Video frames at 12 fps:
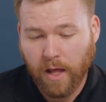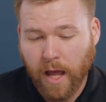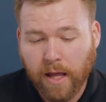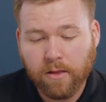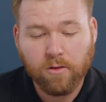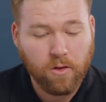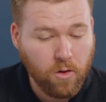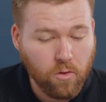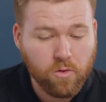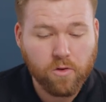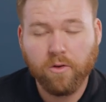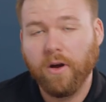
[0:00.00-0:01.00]
end
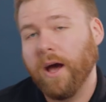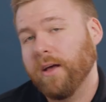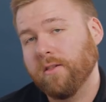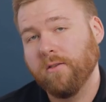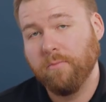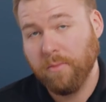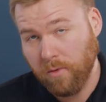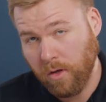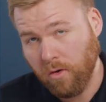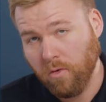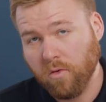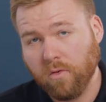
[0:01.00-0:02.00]
user has to
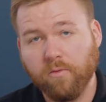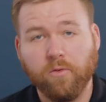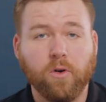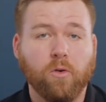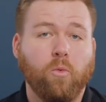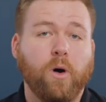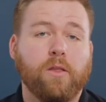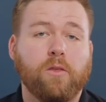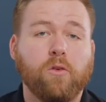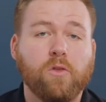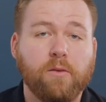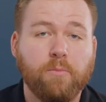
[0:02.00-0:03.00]
use for
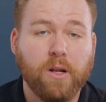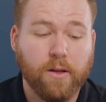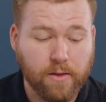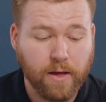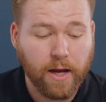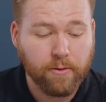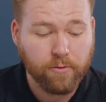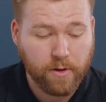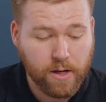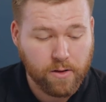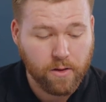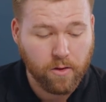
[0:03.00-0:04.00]
once those have been assigned
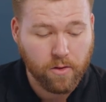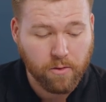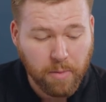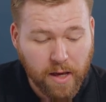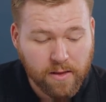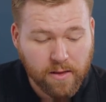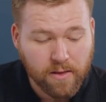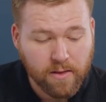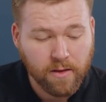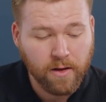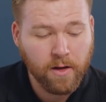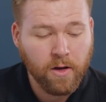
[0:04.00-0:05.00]
for each of those
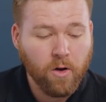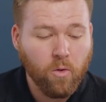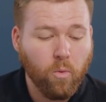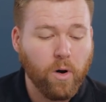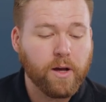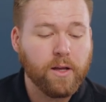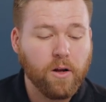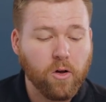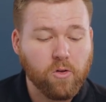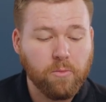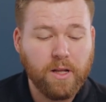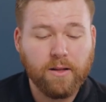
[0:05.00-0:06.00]
spaces. What can
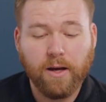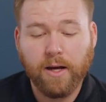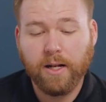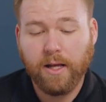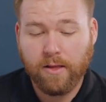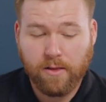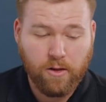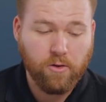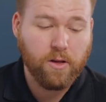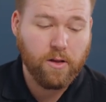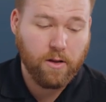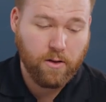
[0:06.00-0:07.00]
also be done is
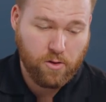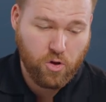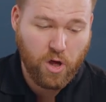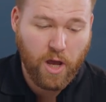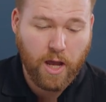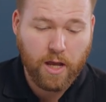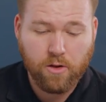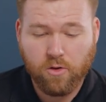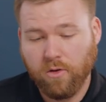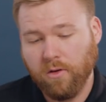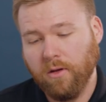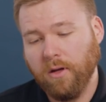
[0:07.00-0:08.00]
you can
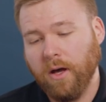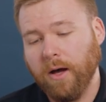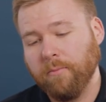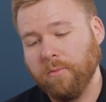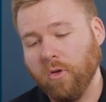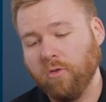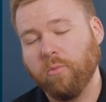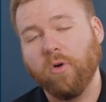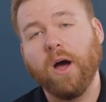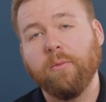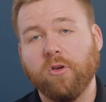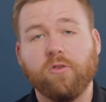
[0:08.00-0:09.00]
change those
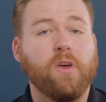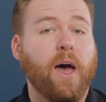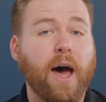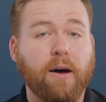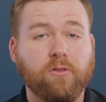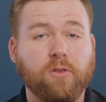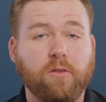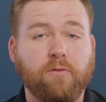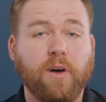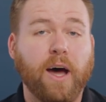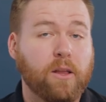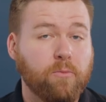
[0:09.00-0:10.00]
parameters after the
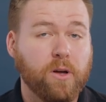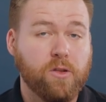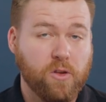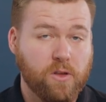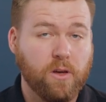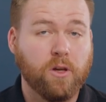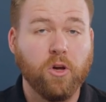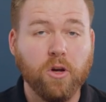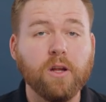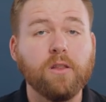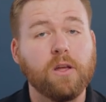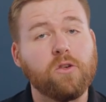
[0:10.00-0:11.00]
fact, but just a
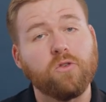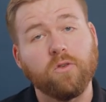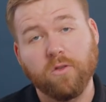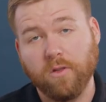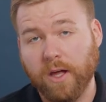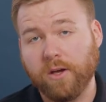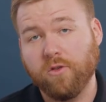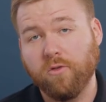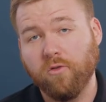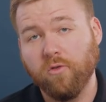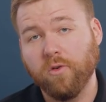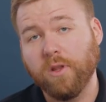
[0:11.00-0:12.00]
good initial
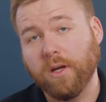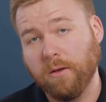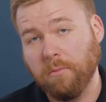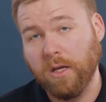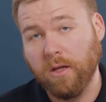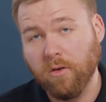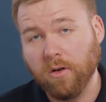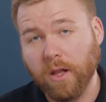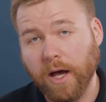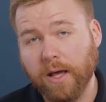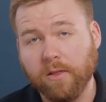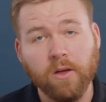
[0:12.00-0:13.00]
selection tool that can be
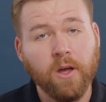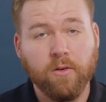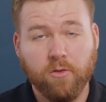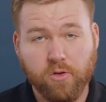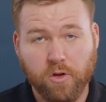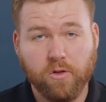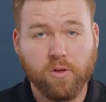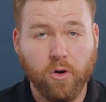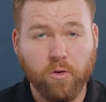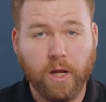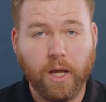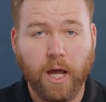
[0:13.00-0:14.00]
utilized for just
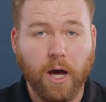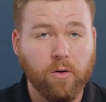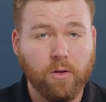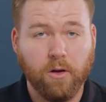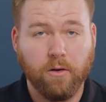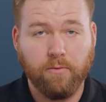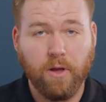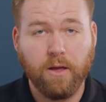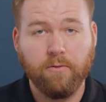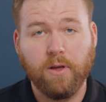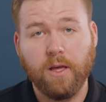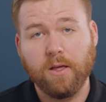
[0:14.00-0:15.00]
zoning out your
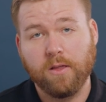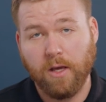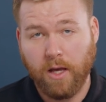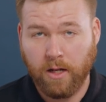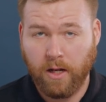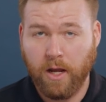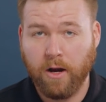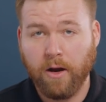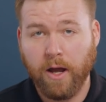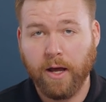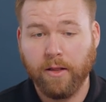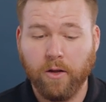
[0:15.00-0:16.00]
VAVs and air
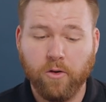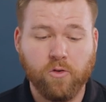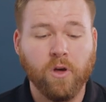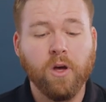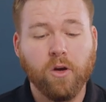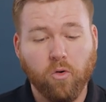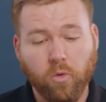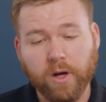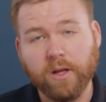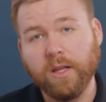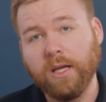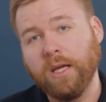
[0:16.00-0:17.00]
handlers
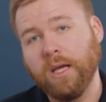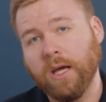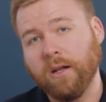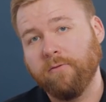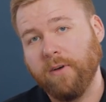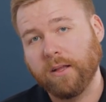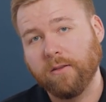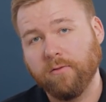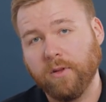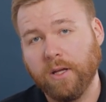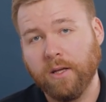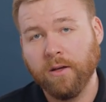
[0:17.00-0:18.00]
quickly and
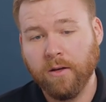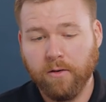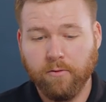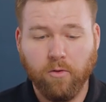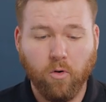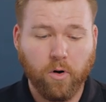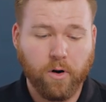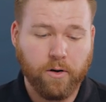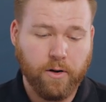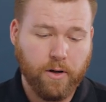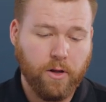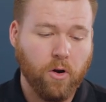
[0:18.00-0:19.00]
effectively
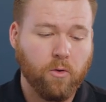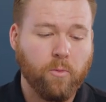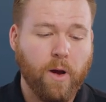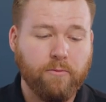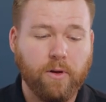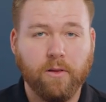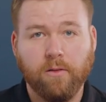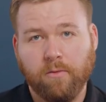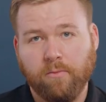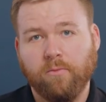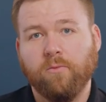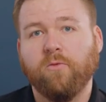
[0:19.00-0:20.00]
for your Revit
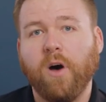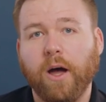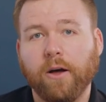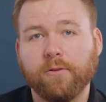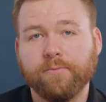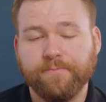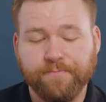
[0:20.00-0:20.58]
file.